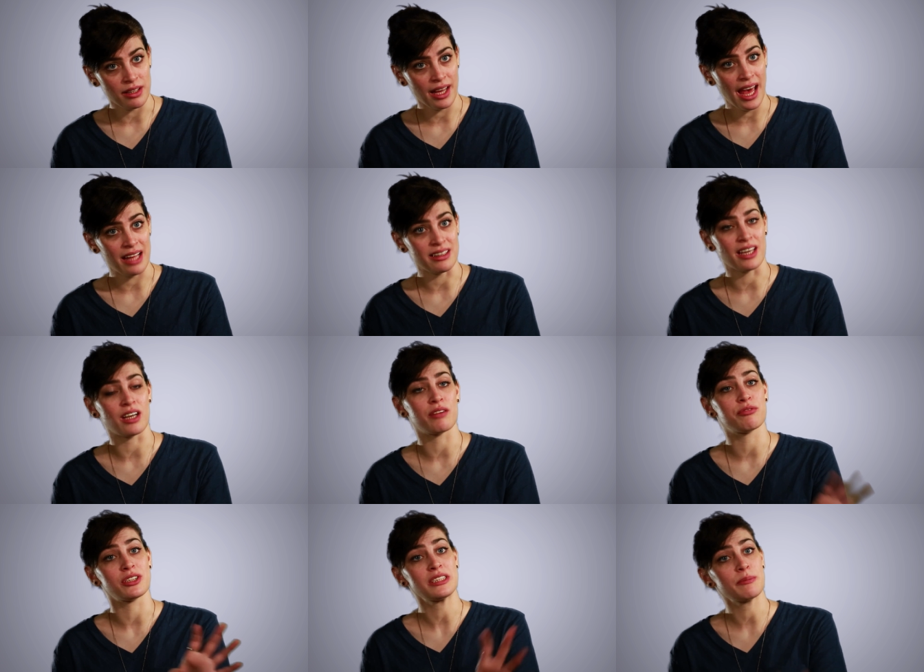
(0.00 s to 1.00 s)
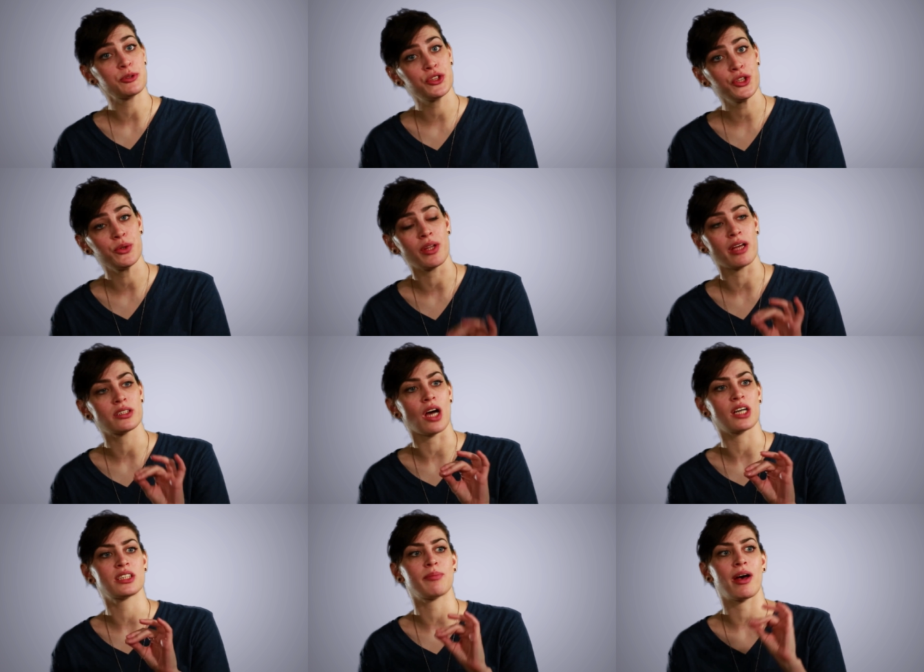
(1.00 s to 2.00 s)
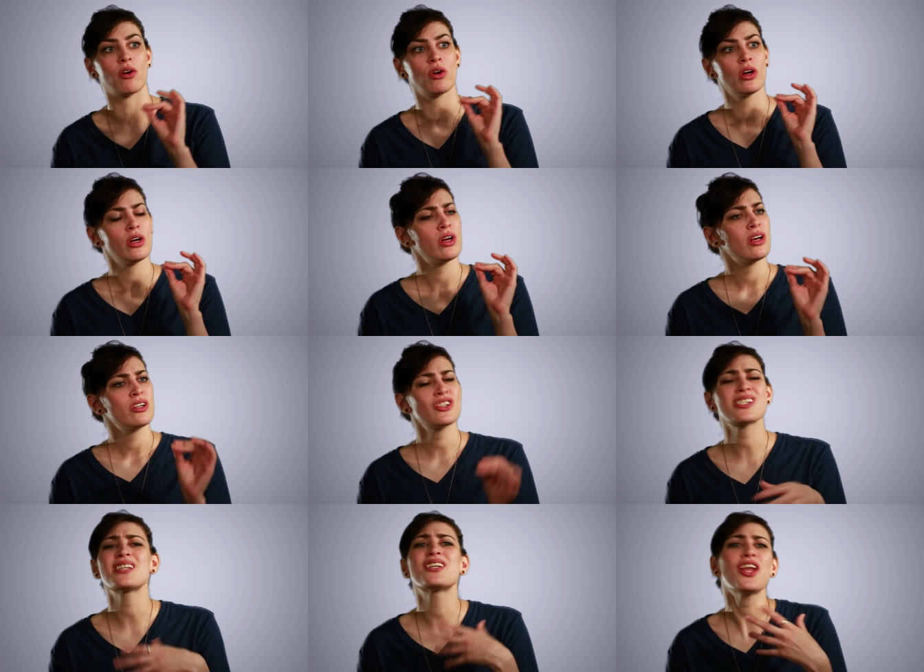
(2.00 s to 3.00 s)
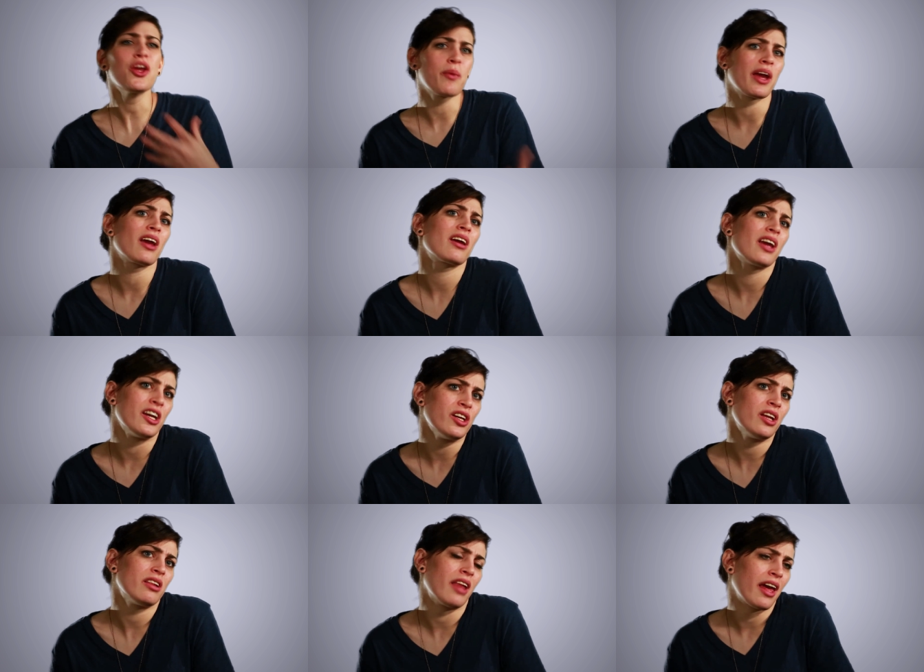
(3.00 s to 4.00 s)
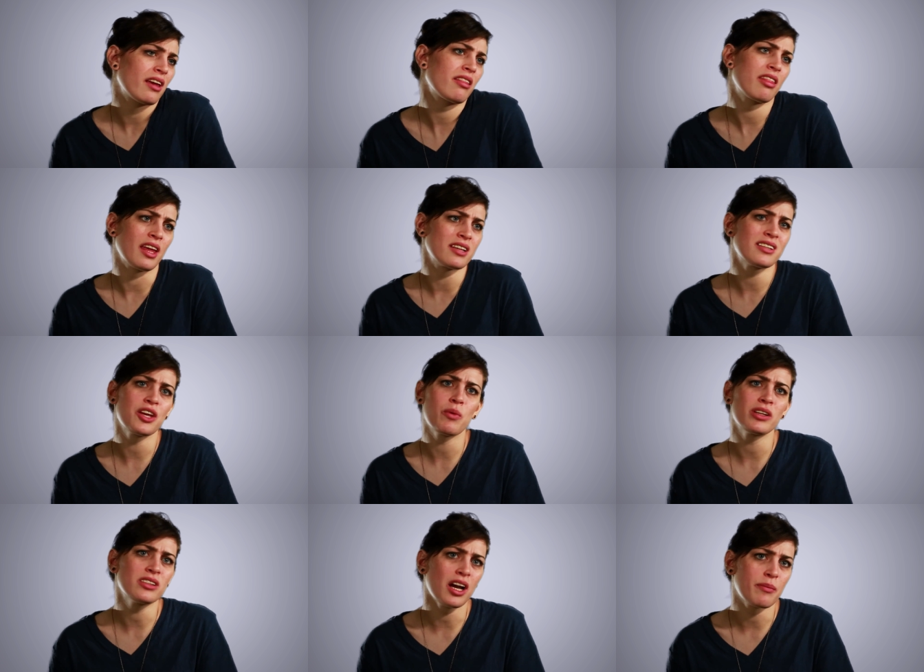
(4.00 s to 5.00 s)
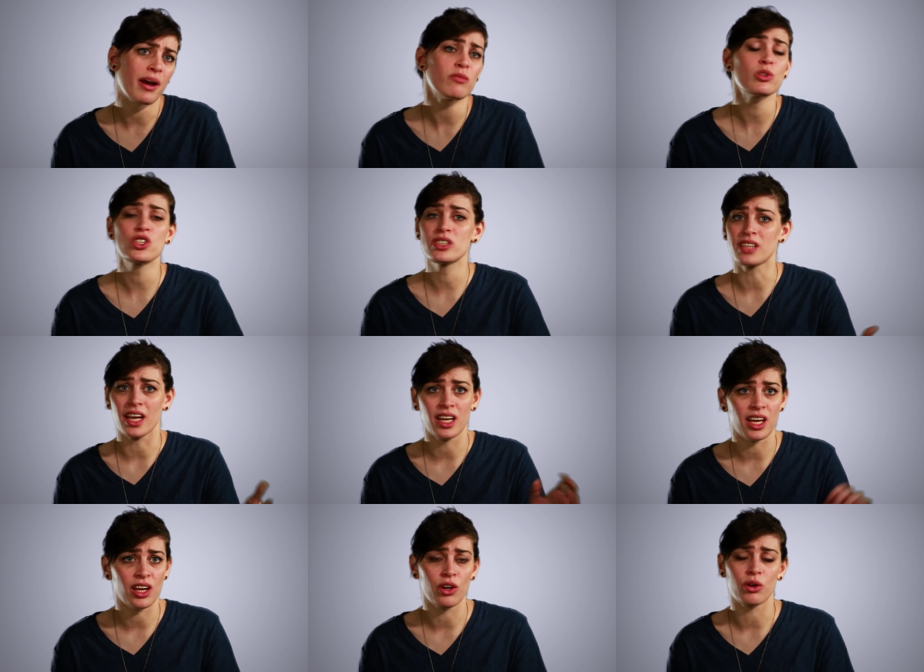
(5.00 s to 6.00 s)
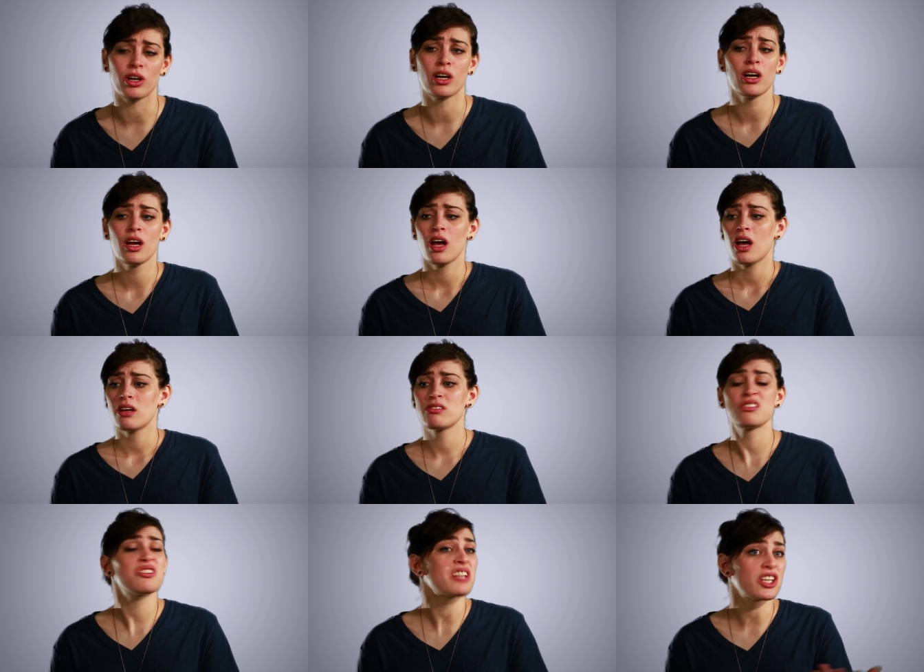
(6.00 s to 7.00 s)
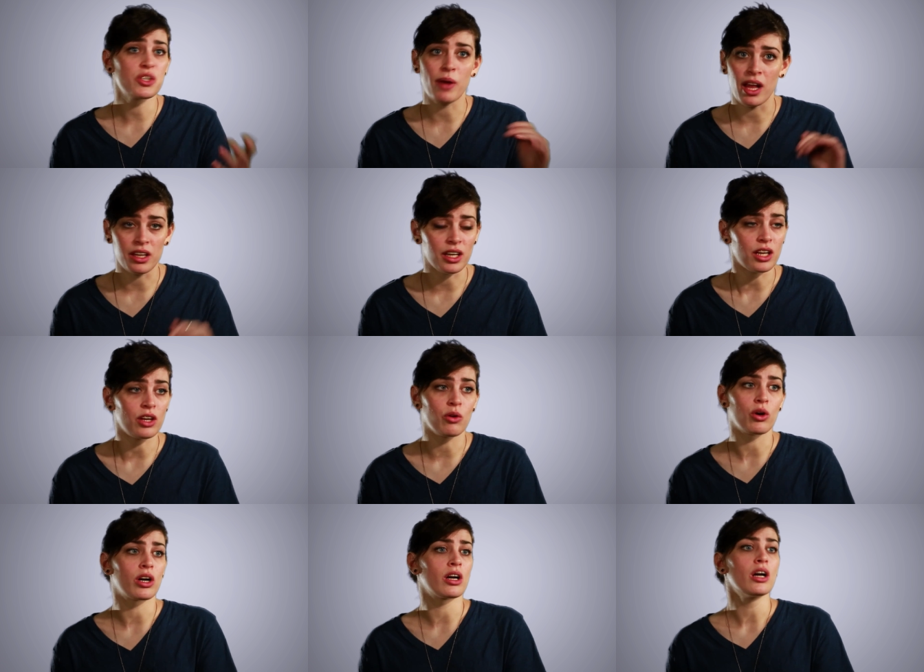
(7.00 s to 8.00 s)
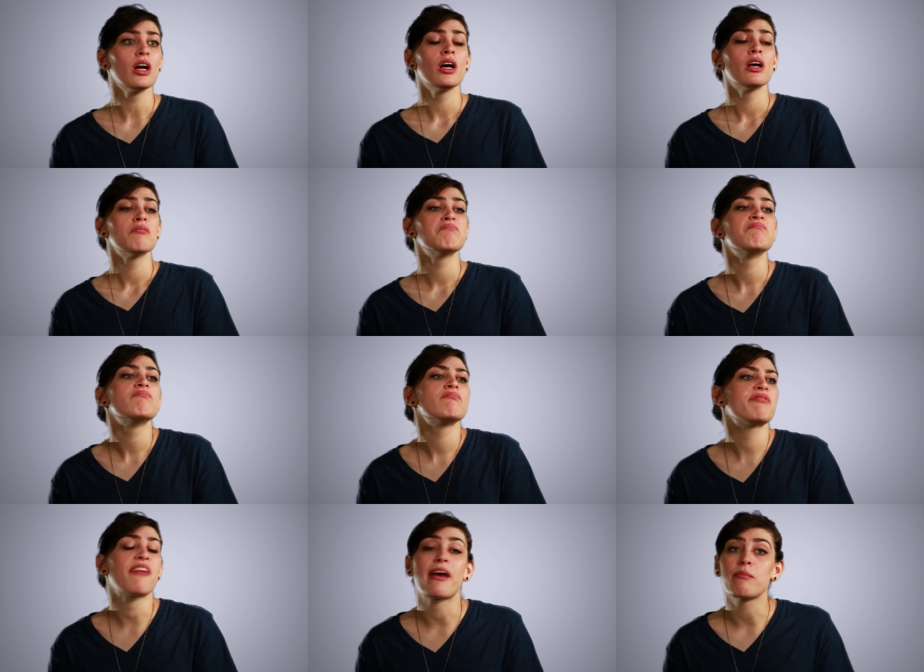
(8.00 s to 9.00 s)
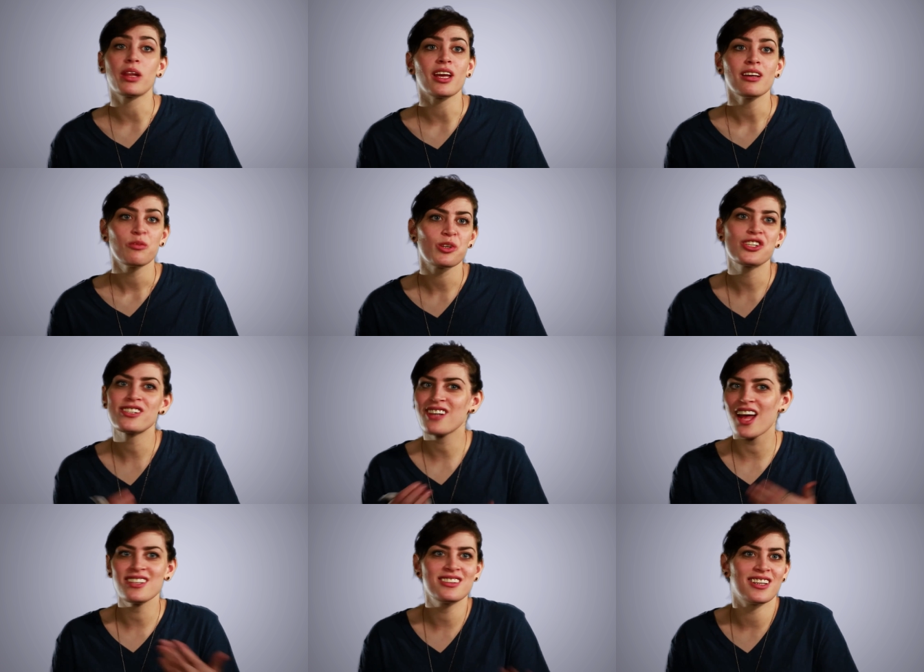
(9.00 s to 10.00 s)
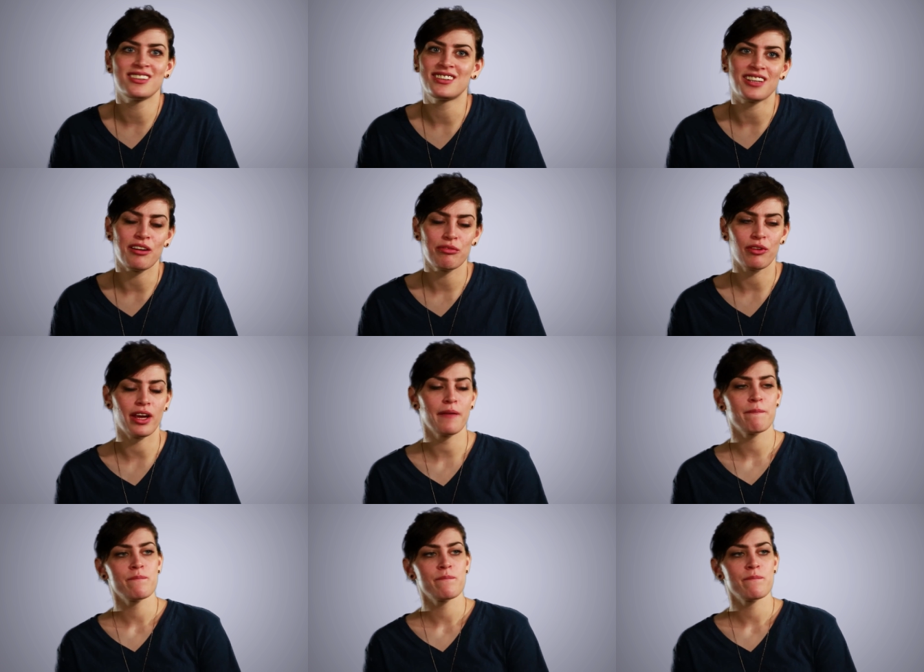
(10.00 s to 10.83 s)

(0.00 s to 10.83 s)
that they had, like a Footsteps 2 that talks about just continuing, it, eh, like things that you want to talk about, which is dating or sexuality or family, which is constant stuff, right?